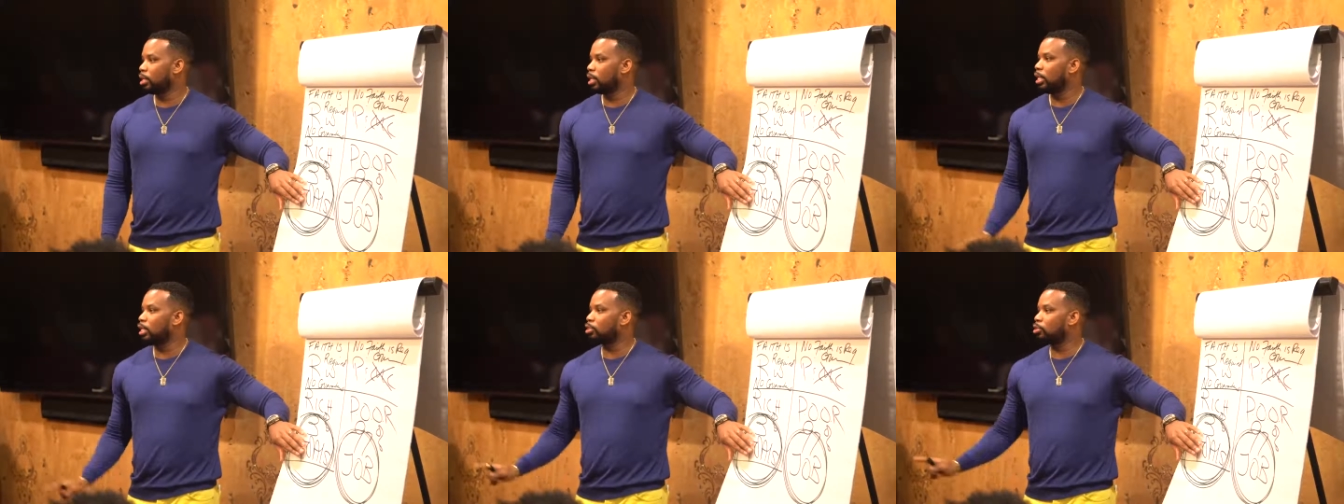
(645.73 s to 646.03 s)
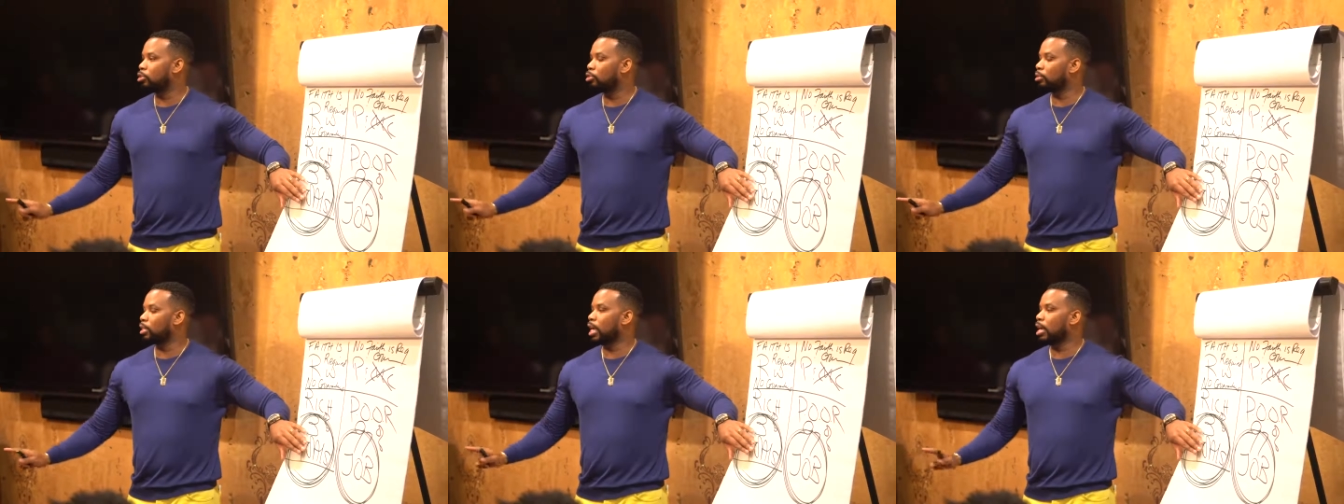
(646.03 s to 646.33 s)
in
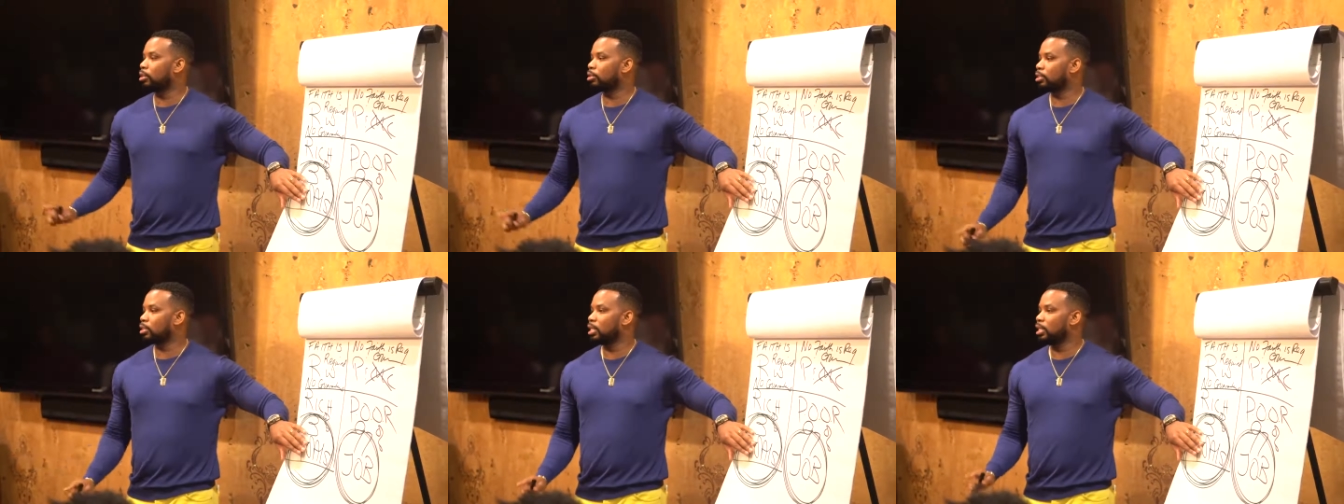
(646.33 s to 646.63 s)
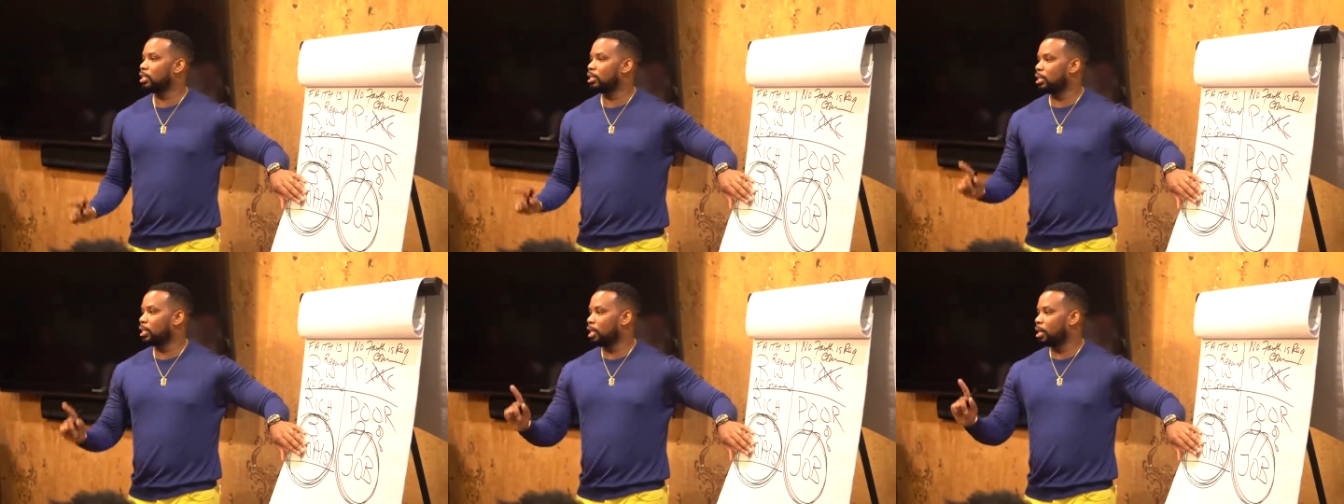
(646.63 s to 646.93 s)

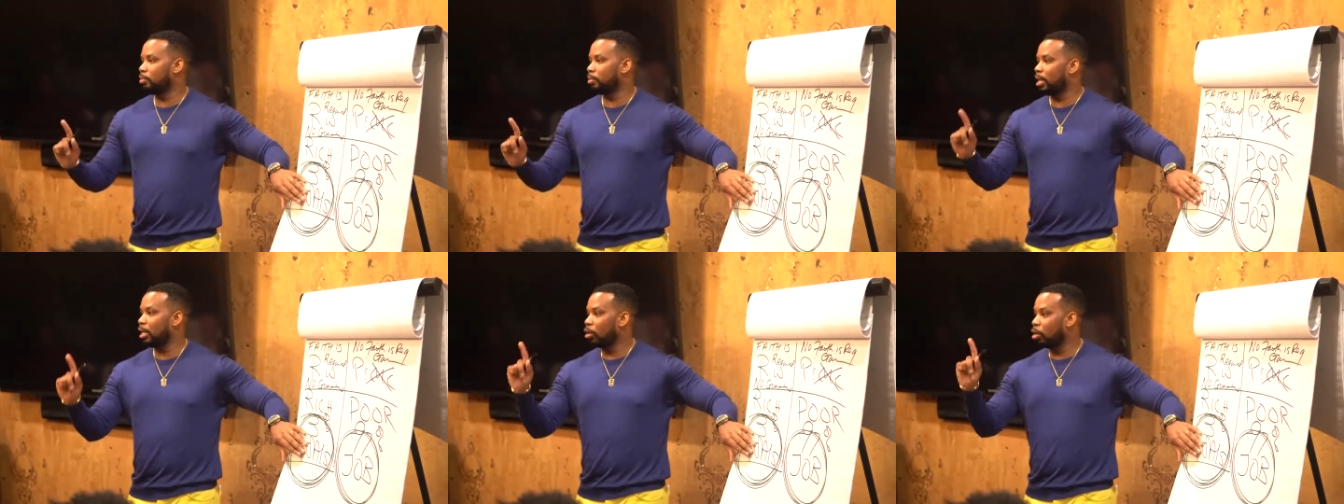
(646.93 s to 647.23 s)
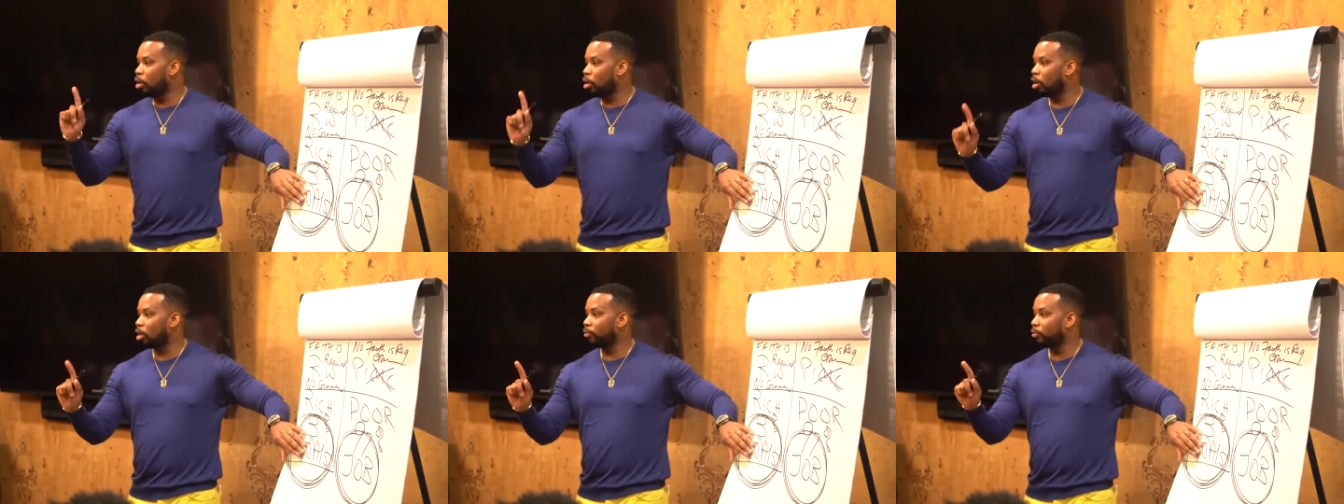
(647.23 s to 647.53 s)
2018, I made
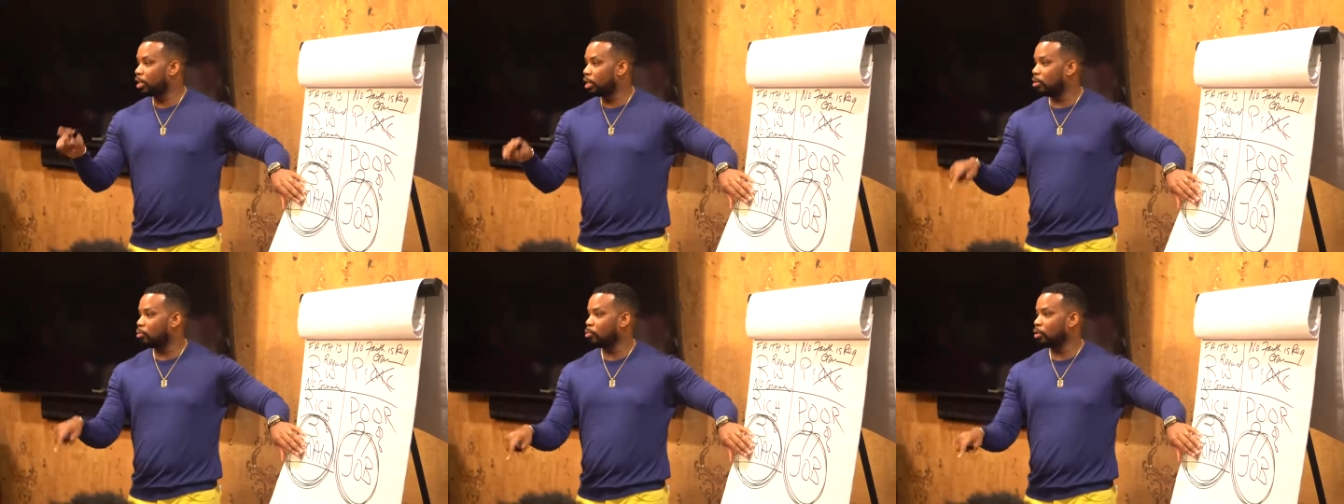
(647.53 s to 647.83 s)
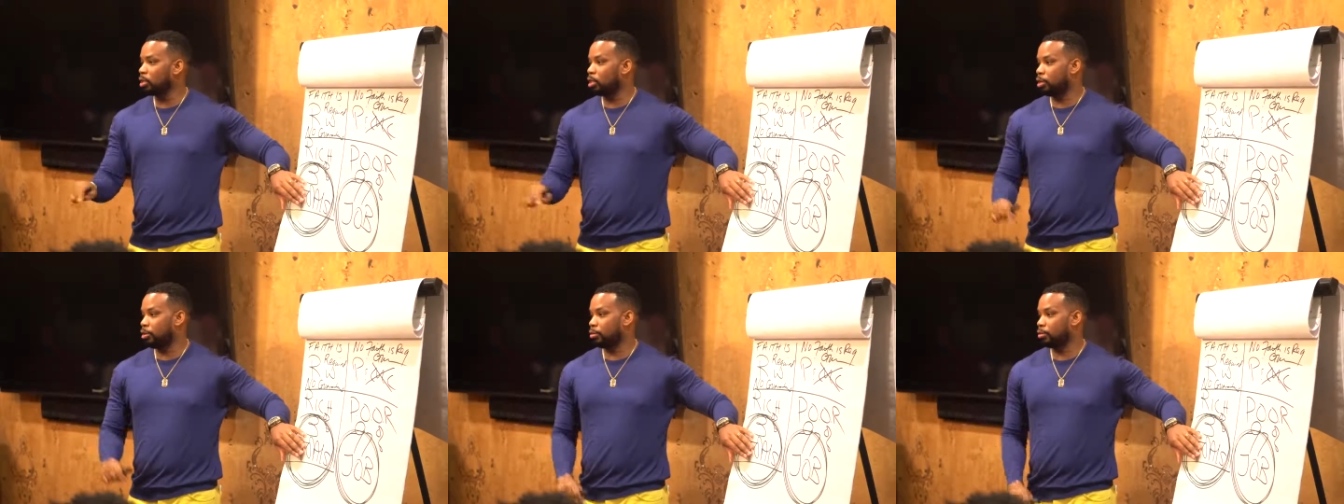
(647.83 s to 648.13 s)
all of it in
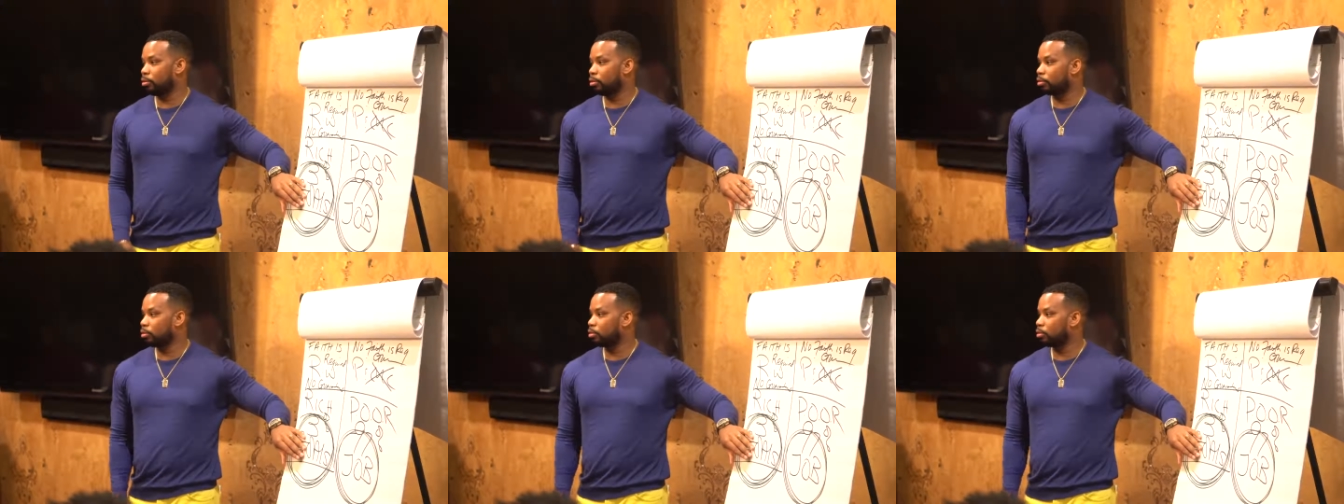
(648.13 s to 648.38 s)
1 year.